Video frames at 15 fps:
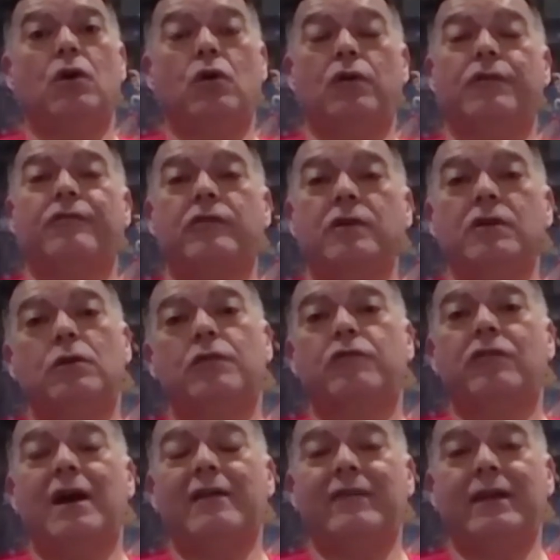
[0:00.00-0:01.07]
or through your
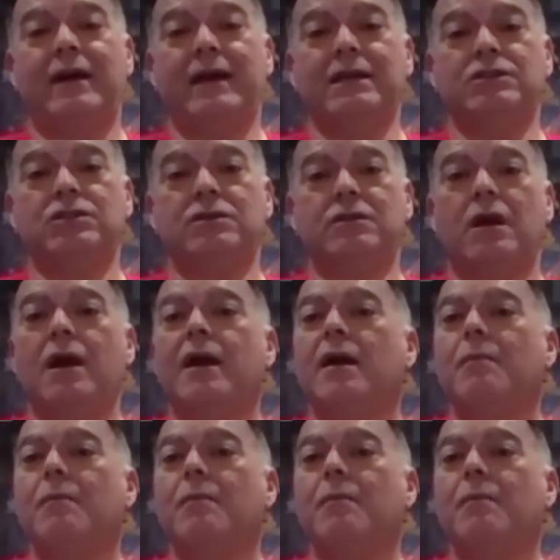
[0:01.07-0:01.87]
travel agent,